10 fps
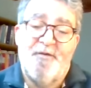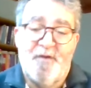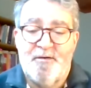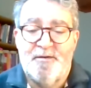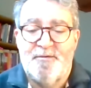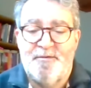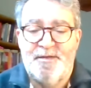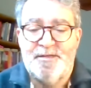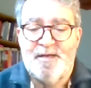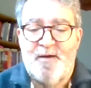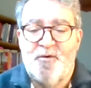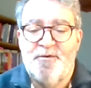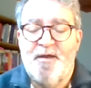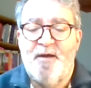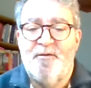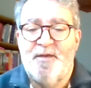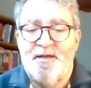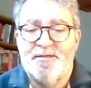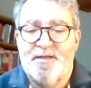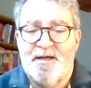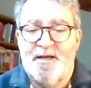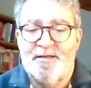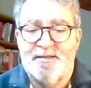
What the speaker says: going through this now will know this, that